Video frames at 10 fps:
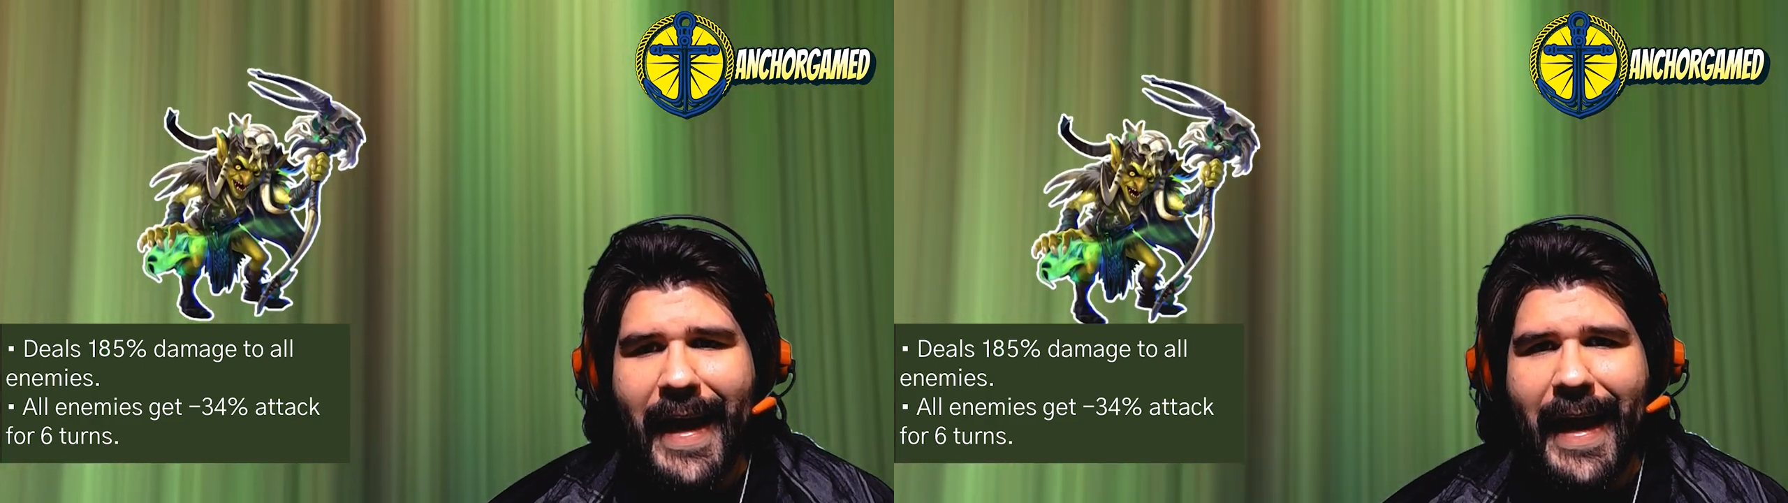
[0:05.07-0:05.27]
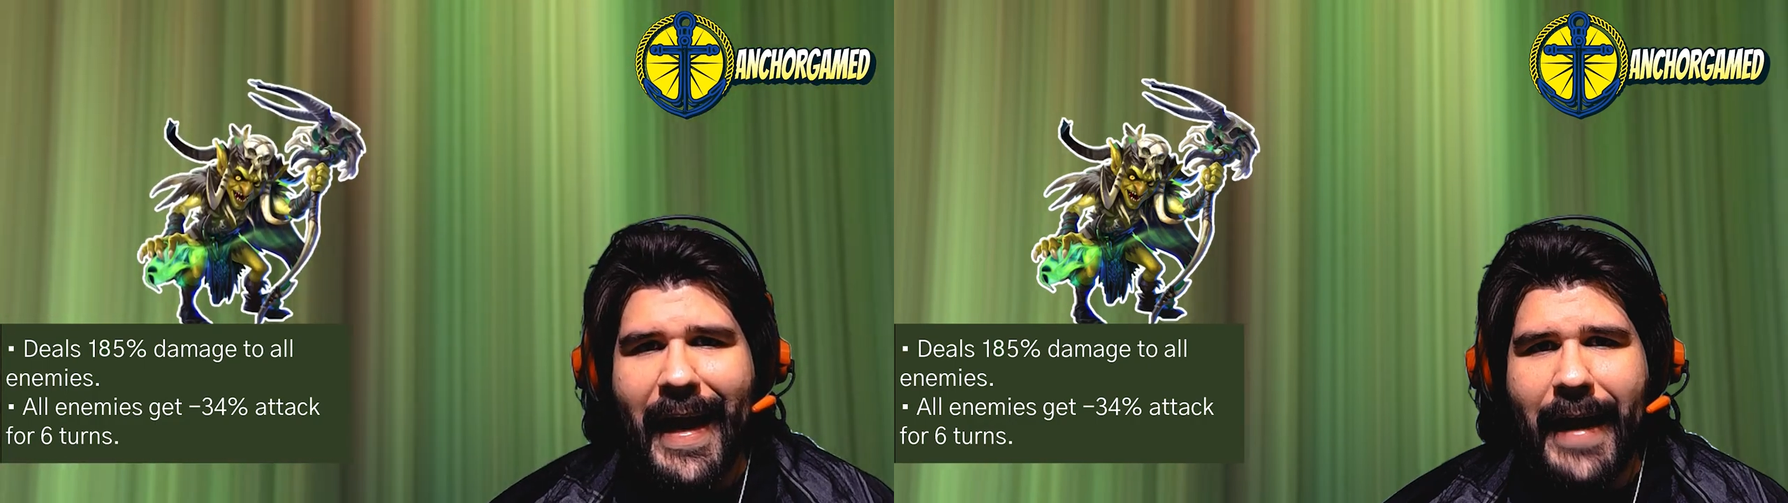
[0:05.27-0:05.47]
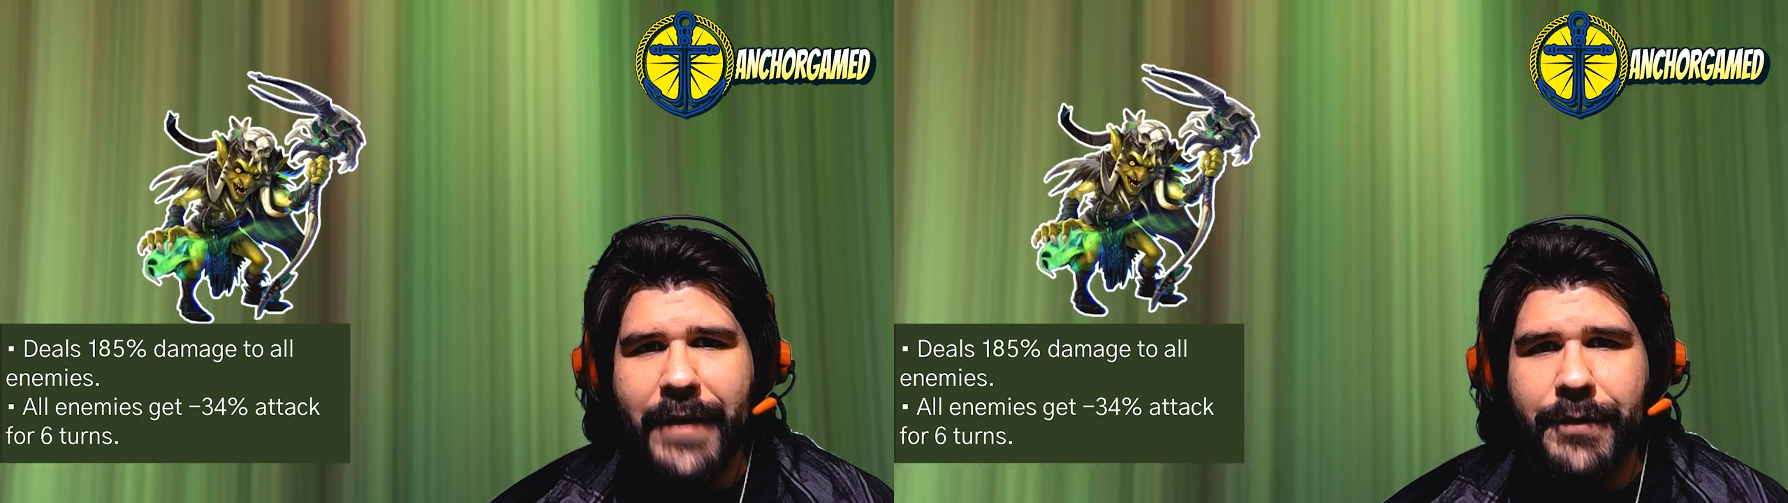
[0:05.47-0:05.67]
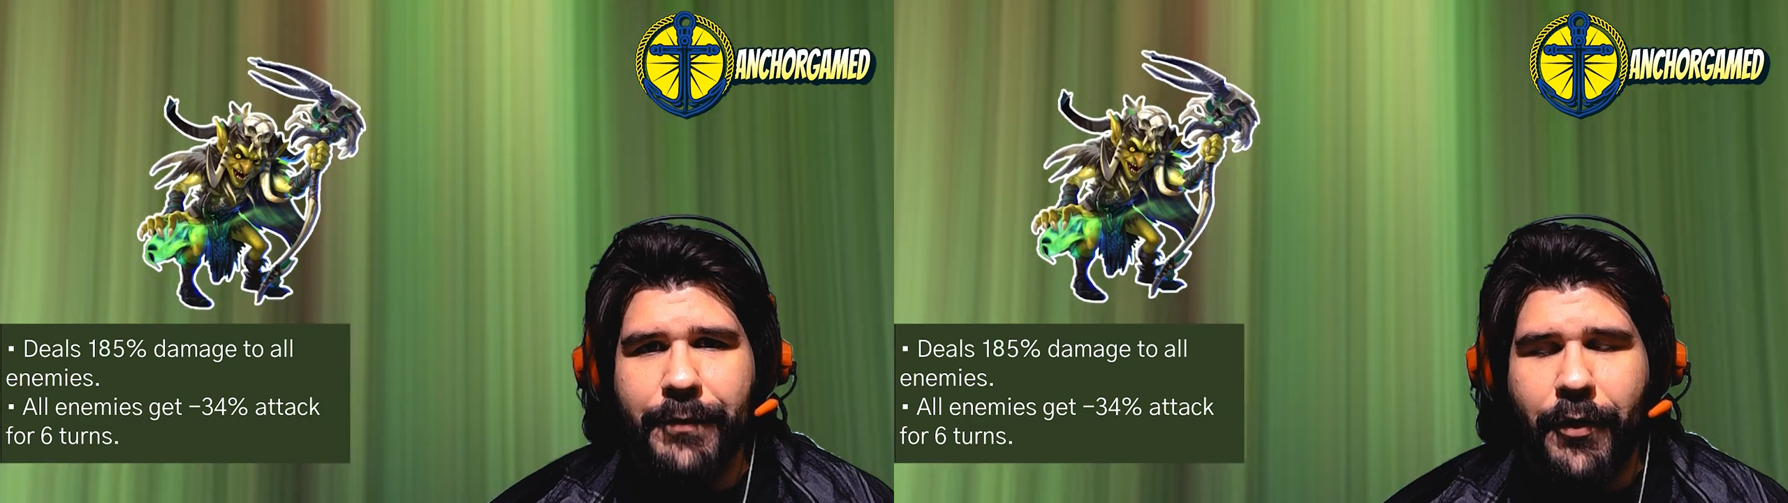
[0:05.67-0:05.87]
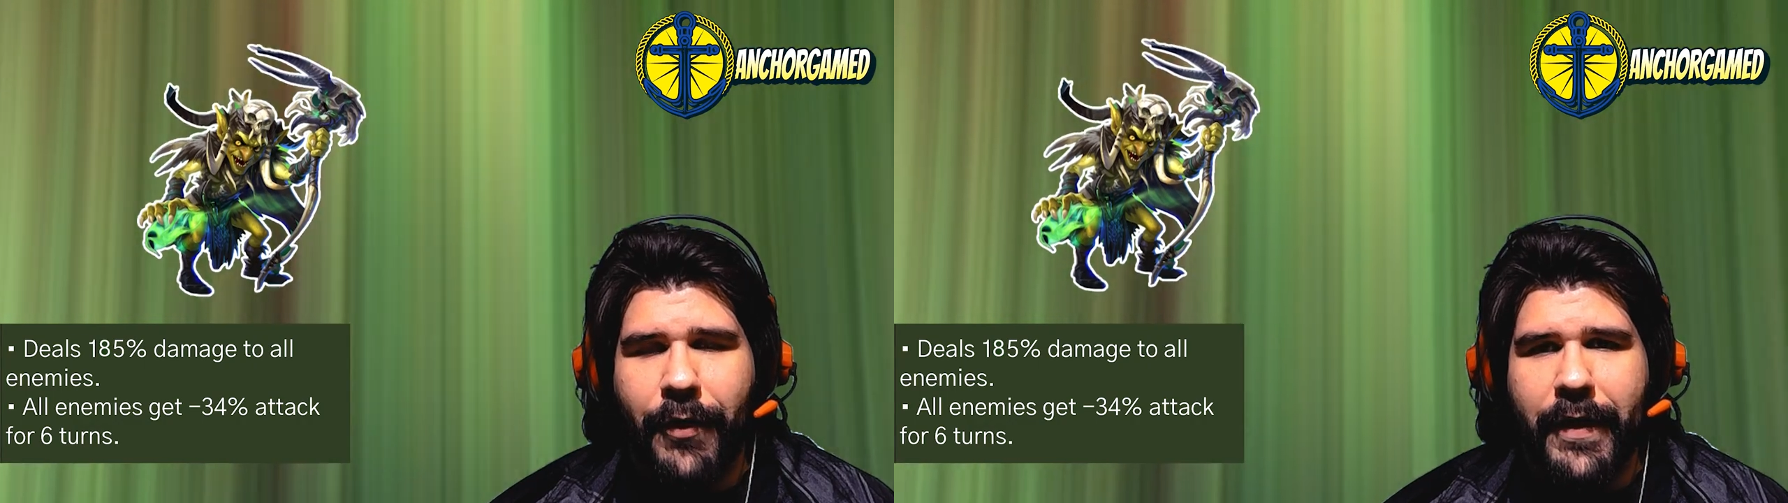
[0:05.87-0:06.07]
and I actually
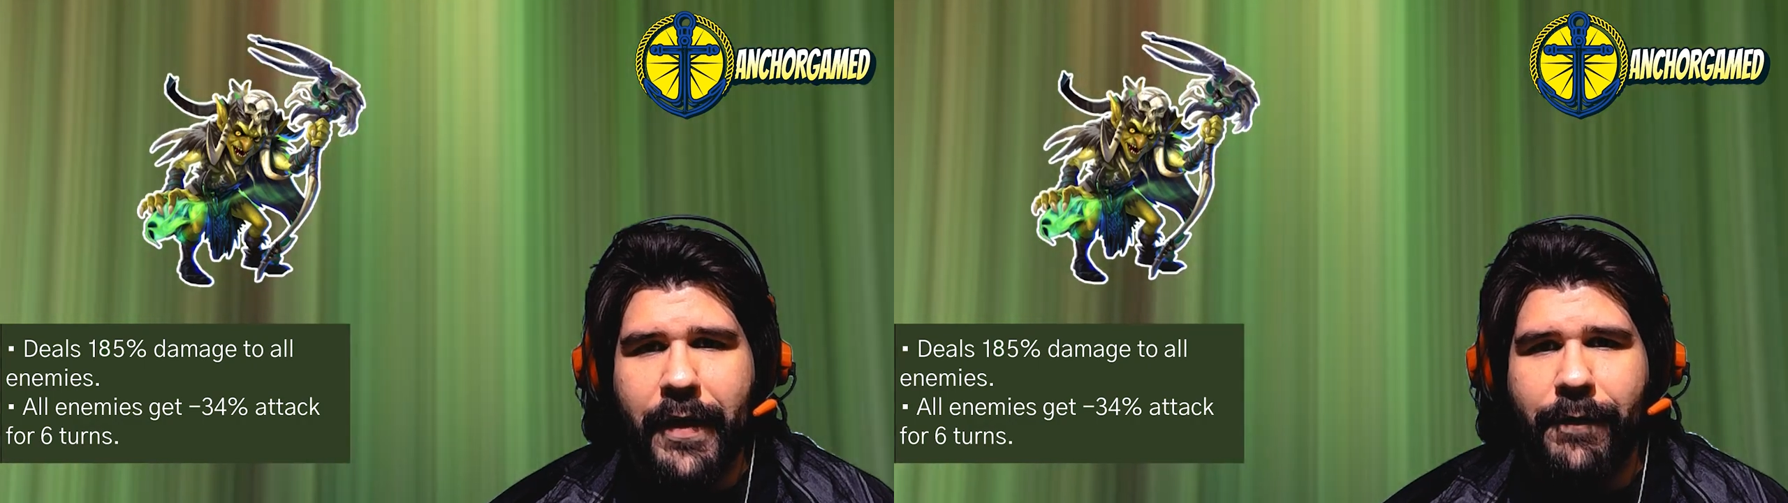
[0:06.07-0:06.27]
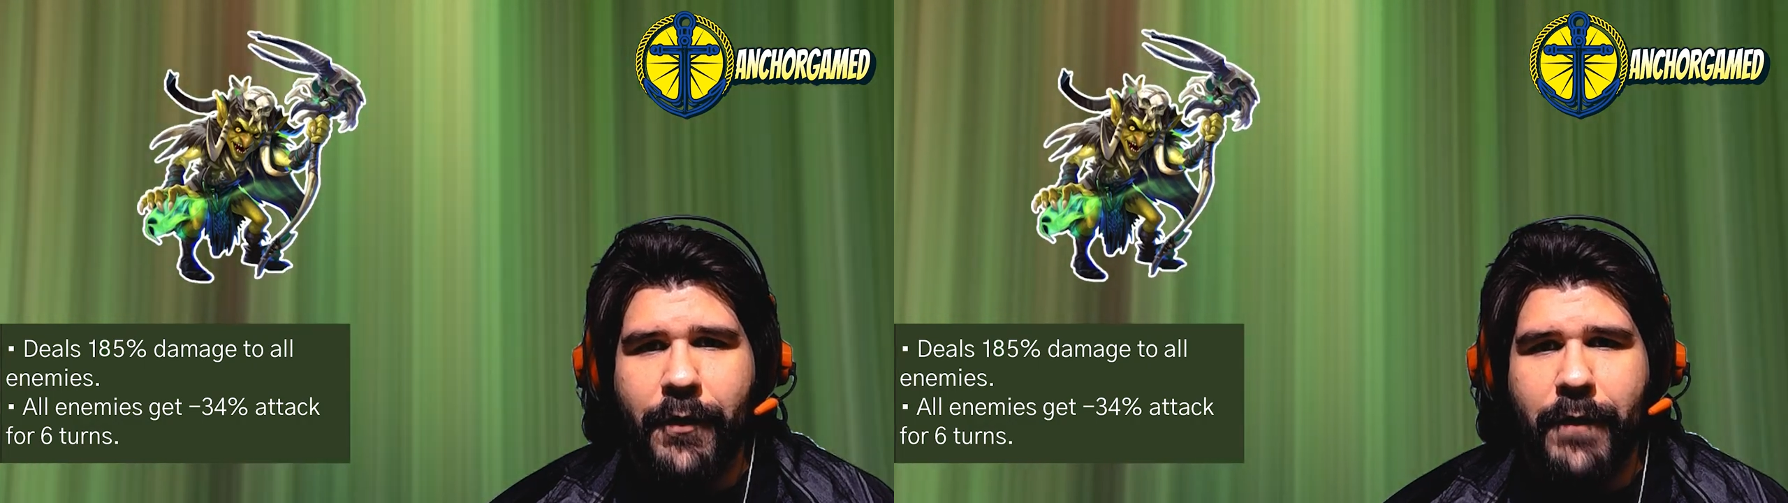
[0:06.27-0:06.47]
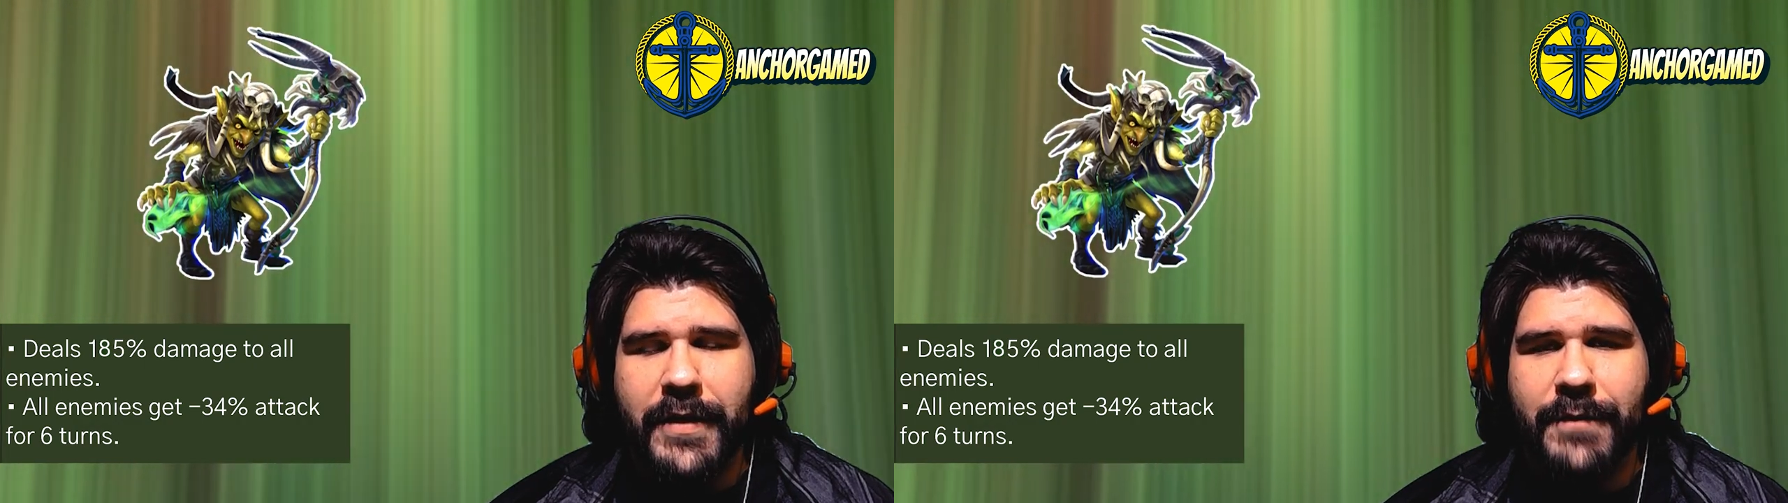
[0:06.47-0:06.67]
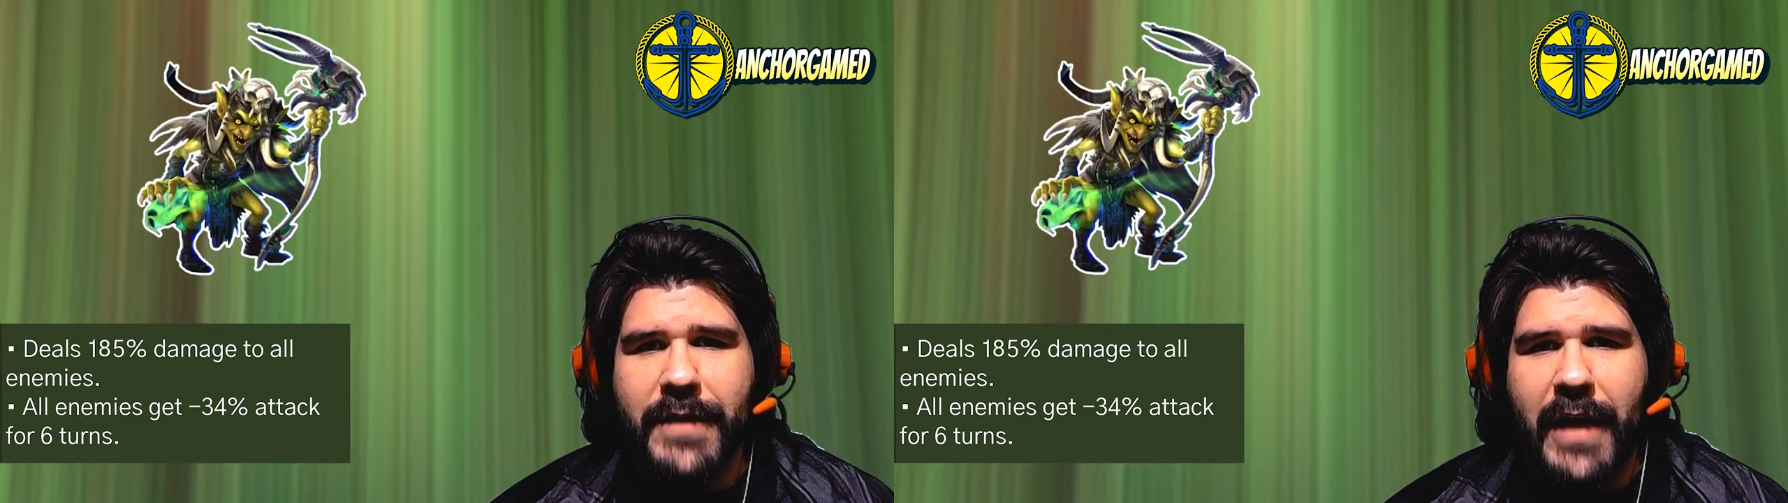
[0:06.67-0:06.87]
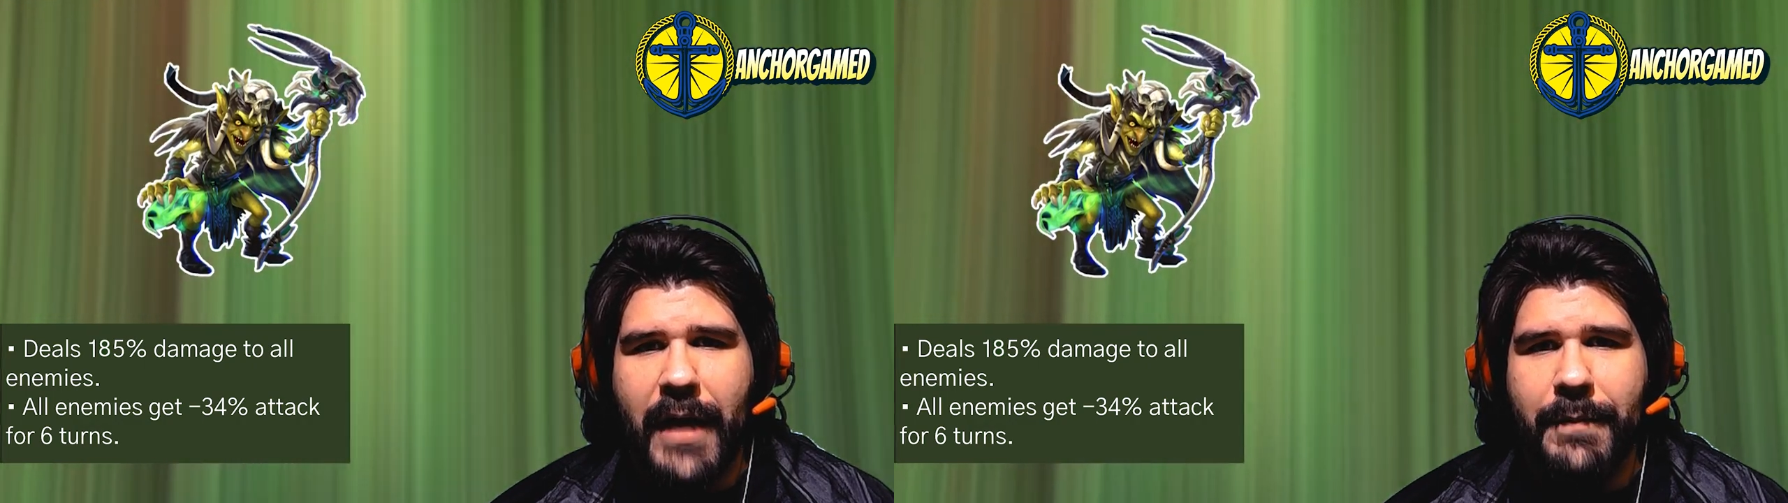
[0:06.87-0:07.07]
regretted it for quite some
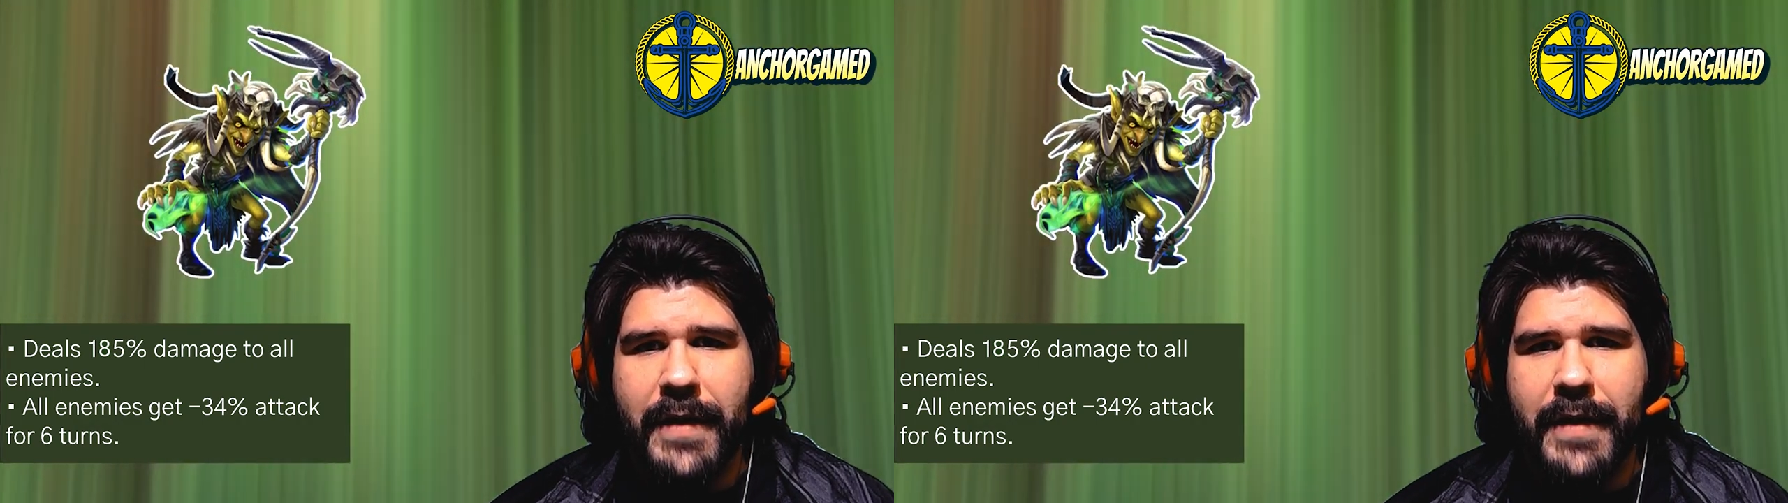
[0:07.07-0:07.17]
time,